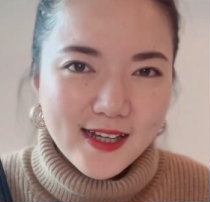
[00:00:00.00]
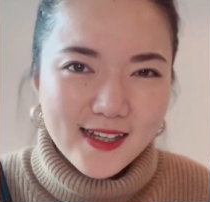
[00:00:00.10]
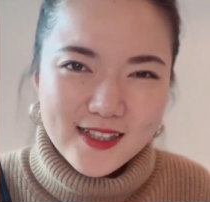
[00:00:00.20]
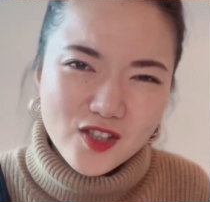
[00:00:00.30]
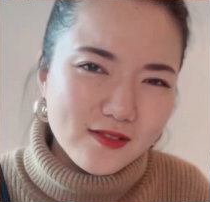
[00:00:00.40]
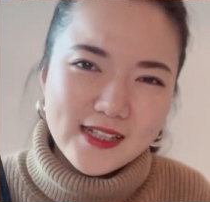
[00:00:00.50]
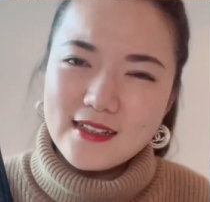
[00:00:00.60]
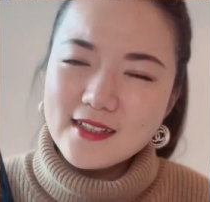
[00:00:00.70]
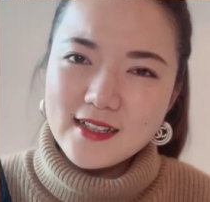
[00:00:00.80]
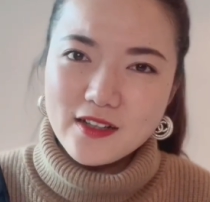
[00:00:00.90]
it's not
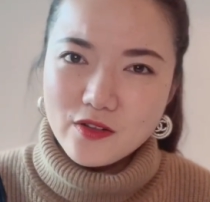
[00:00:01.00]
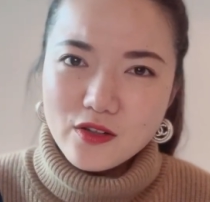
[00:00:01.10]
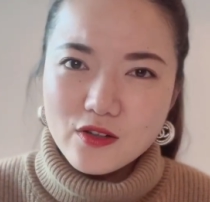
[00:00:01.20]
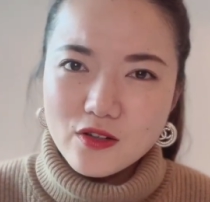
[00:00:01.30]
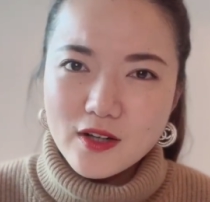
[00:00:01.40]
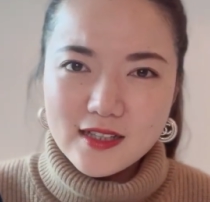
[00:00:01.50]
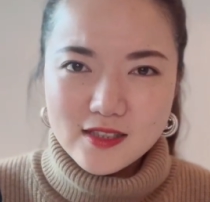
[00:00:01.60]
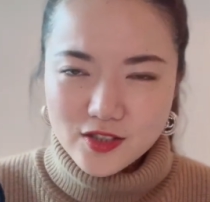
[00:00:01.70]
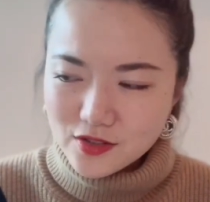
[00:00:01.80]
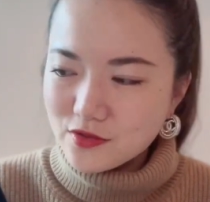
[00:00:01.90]
delicate at all. I
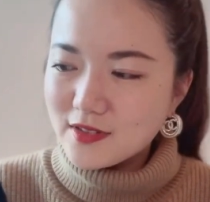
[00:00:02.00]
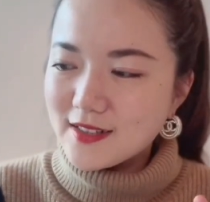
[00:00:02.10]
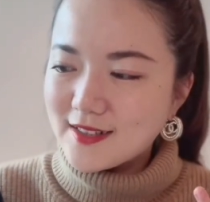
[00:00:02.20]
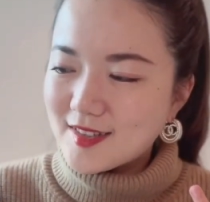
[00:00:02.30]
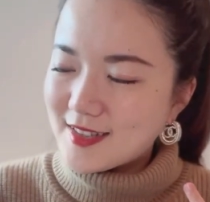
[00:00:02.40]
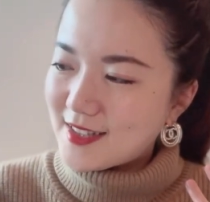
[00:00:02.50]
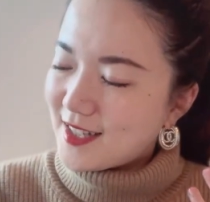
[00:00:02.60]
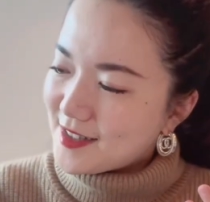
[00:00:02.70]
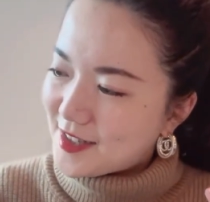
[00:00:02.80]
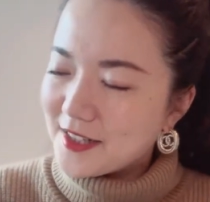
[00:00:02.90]
just
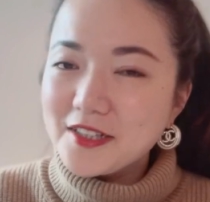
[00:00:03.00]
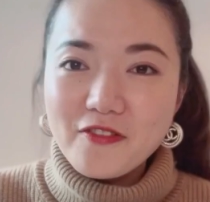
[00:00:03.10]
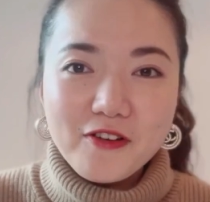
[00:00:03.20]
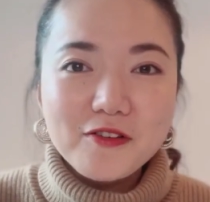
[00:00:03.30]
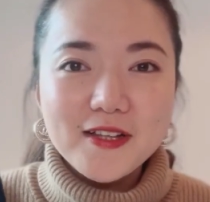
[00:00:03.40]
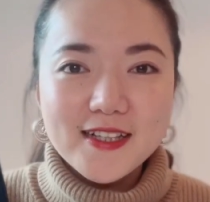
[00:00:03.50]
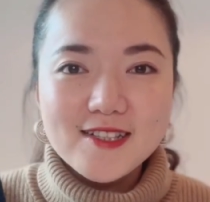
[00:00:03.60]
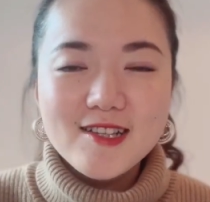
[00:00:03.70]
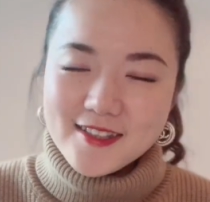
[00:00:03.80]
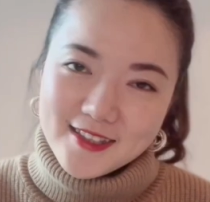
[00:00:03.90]
sincerely feel that
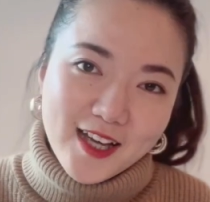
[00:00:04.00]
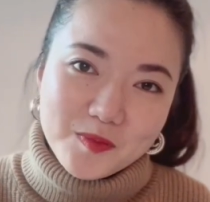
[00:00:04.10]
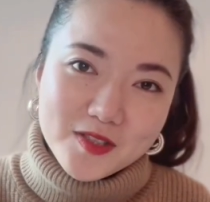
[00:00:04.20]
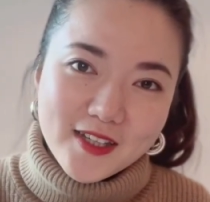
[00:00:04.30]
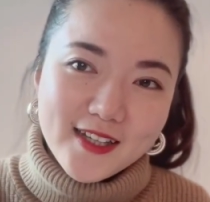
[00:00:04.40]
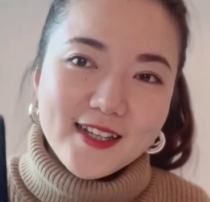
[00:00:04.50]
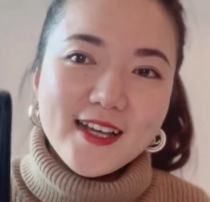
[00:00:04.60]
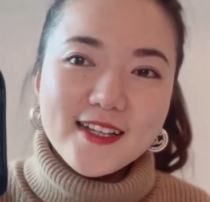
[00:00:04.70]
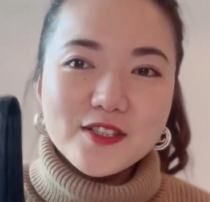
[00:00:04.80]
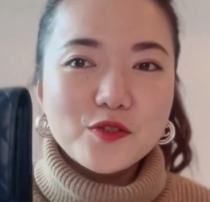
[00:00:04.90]
this lambskin
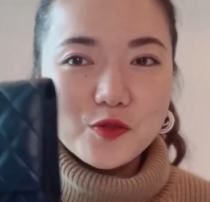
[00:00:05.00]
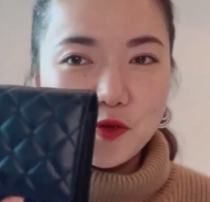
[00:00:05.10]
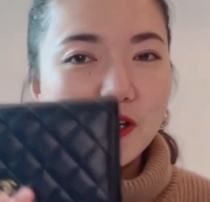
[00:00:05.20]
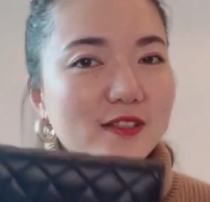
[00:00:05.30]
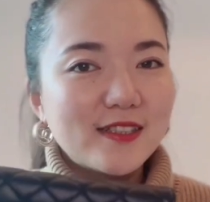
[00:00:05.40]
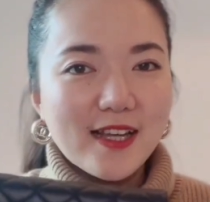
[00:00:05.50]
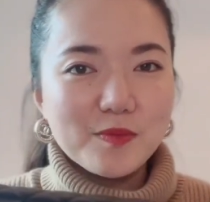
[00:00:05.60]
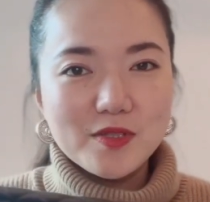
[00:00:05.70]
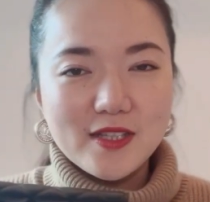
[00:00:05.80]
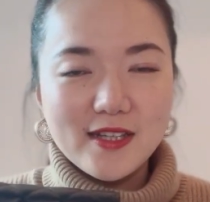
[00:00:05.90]
is a good quality
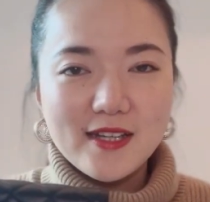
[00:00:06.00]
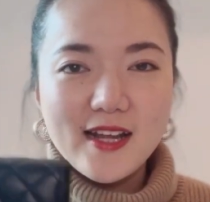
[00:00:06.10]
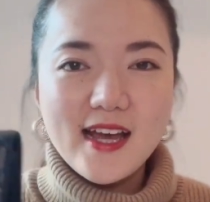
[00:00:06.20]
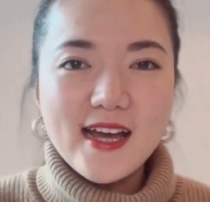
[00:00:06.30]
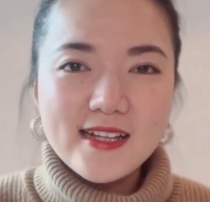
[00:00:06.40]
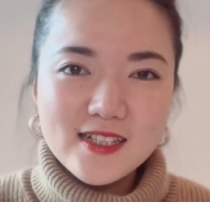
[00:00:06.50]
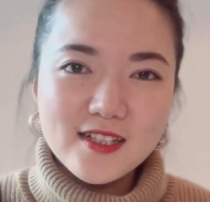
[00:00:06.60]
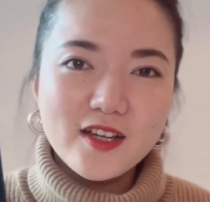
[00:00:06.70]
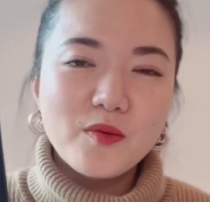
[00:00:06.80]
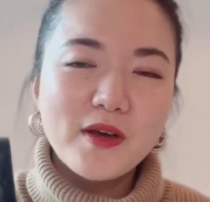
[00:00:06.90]
lambskin. And
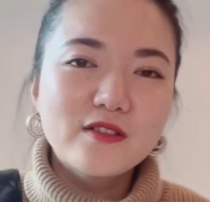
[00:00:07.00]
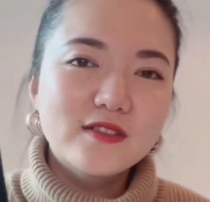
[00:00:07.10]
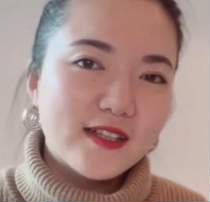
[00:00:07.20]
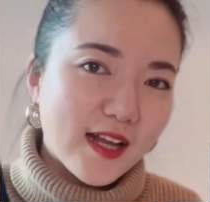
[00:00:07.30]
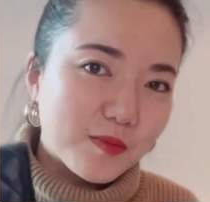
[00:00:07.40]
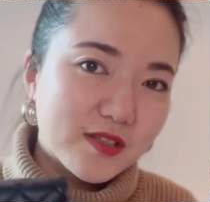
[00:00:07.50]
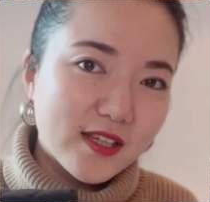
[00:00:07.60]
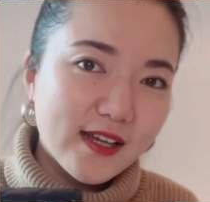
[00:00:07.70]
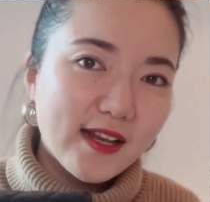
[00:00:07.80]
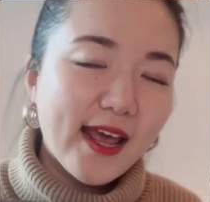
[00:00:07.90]
compared to the
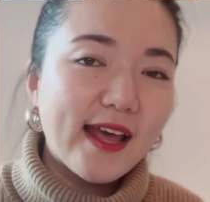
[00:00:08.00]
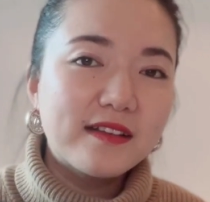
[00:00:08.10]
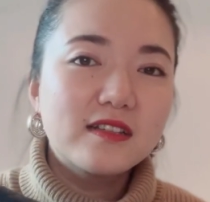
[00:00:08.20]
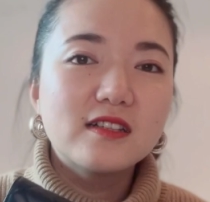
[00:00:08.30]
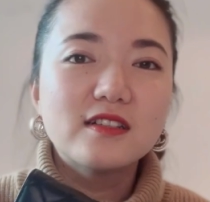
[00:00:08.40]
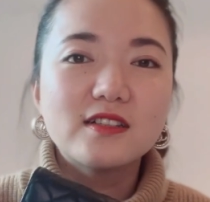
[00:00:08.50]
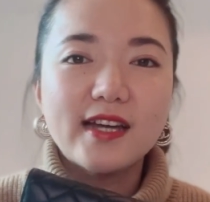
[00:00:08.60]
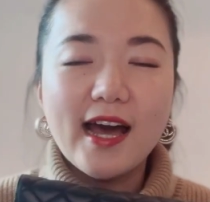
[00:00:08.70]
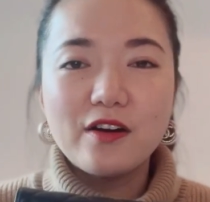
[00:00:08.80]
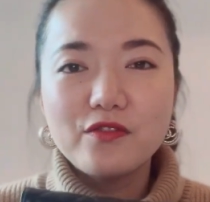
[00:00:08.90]
lambskin and the
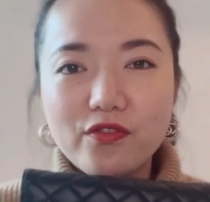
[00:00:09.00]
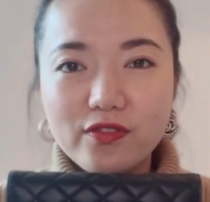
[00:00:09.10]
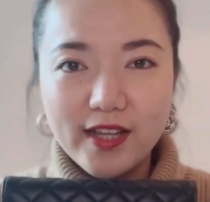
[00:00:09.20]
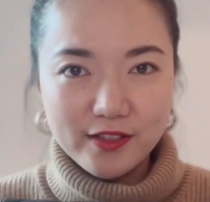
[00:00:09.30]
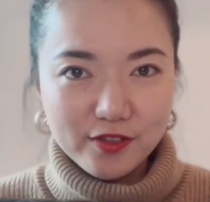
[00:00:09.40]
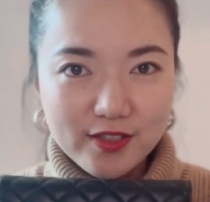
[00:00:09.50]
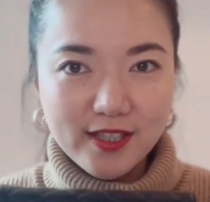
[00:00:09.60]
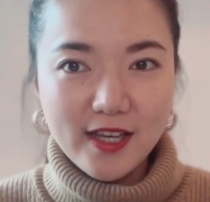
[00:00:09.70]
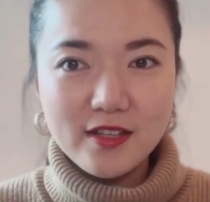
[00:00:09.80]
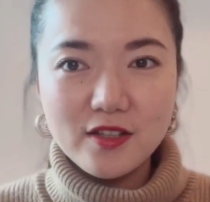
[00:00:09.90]
cow leather
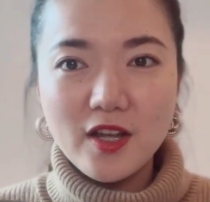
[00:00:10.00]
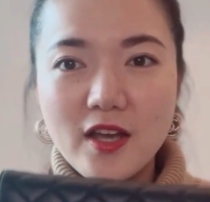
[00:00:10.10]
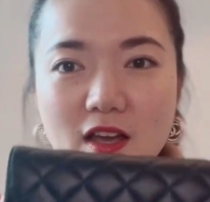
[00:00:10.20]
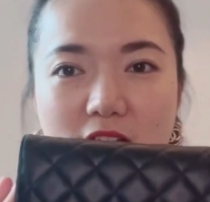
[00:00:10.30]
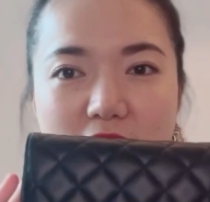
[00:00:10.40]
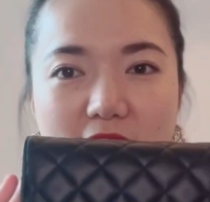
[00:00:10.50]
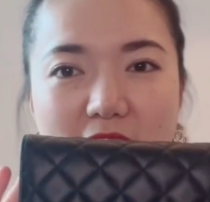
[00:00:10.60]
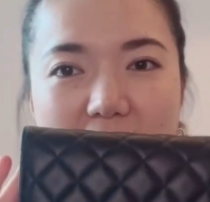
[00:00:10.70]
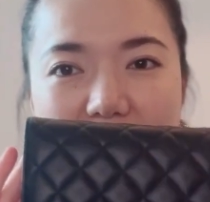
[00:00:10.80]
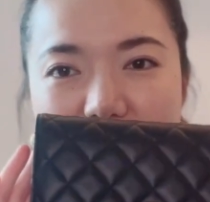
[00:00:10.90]
skin,
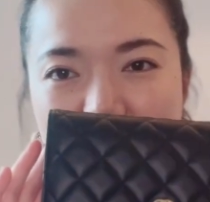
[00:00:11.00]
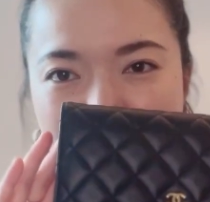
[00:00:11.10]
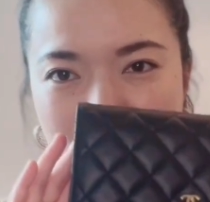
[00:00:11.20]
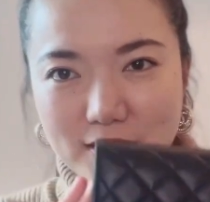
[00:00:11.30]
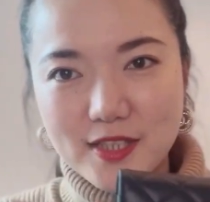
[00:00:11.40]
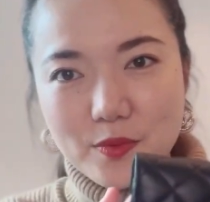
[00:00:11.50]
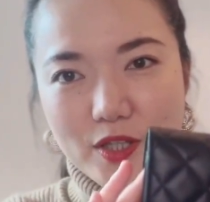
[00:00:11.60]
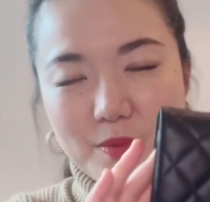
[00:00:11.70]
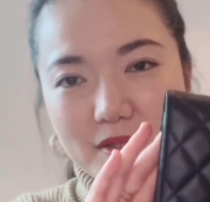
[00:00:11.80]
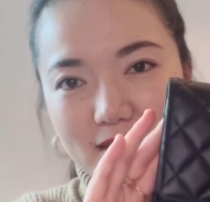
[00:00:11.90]
I really
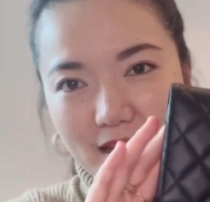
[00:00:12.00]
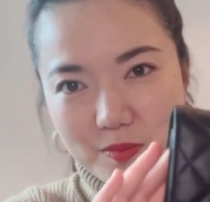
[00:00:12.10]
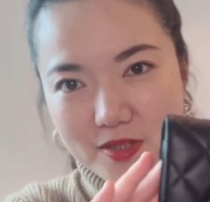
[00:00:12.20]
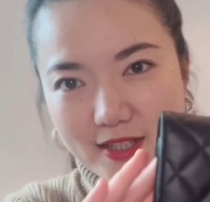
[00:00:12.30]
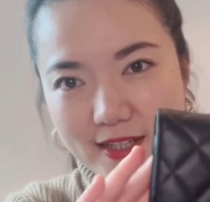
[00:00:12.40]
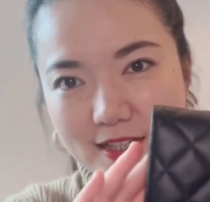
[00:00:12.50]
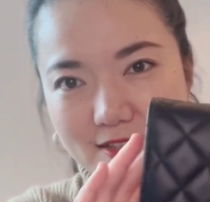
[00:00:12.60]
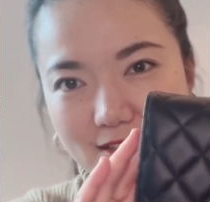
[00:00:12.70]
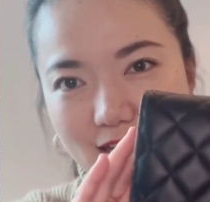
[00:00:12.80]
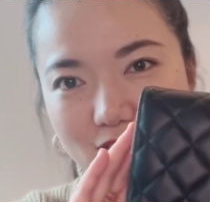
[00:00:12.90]
recommend the lambskin
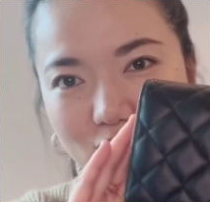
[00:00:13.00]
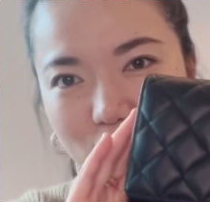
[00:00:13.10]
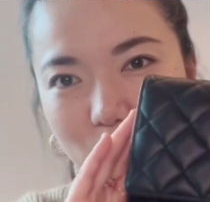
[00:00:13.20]
because it's just